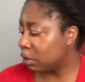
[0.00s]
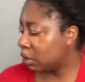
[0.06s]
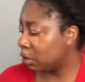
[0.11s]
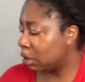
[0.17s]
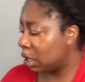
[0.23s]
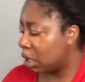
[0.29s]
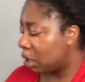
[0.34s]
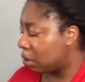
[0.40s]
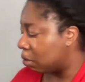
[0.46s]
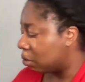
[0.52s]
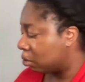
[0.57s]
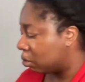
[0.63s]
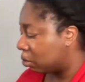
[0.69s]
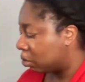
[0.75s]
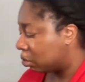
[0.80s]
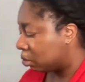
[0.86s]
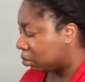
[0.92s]
No.
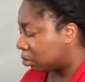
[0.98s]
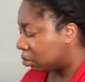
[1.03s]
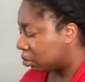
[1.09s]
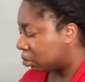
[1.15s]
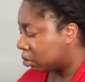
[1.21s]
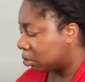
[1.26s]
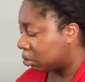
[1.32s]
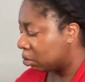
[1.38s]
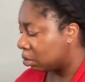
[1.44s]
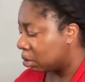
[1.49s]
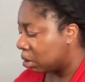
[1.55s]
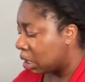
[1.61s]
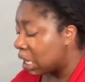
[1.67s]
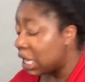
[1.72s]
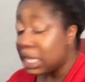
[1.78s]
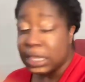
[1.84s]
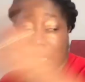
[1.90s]

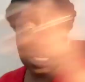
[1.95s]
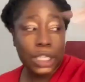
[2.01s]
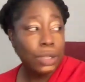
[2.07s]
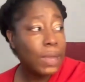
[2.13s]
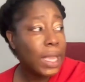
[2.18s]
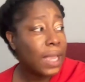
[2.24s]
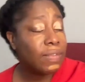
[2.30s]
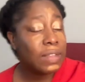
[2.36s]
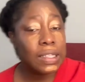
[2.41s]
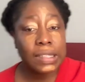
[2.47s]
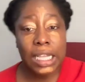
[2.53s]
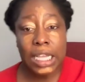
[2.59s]
And then you have this